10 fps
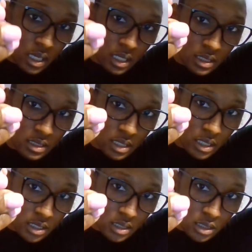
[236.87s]
And it
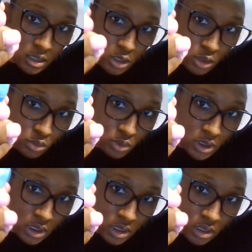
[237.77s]
says
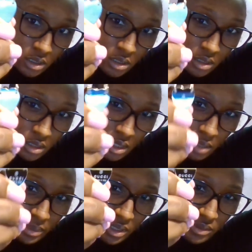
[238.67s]
Gucci. And I
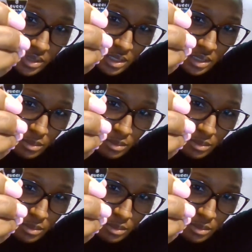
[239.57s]
believe it says